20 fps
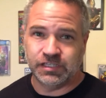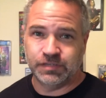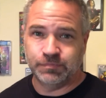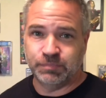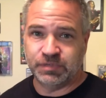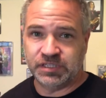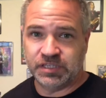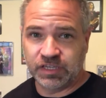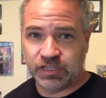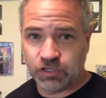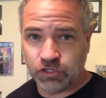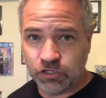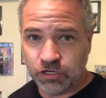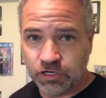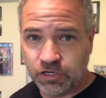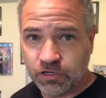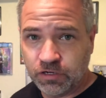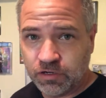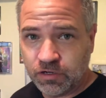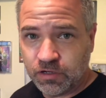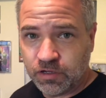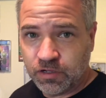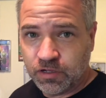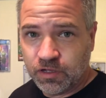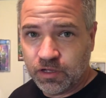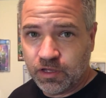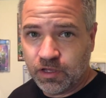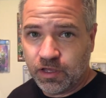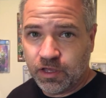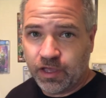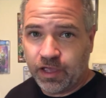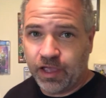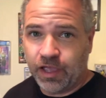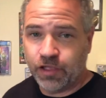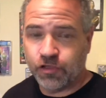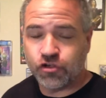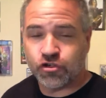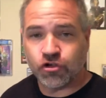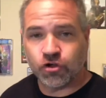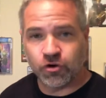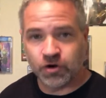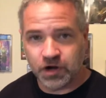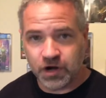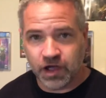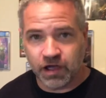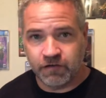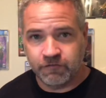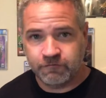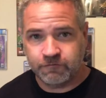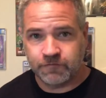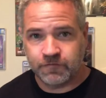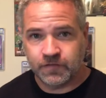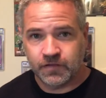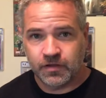in particular. And sure enough,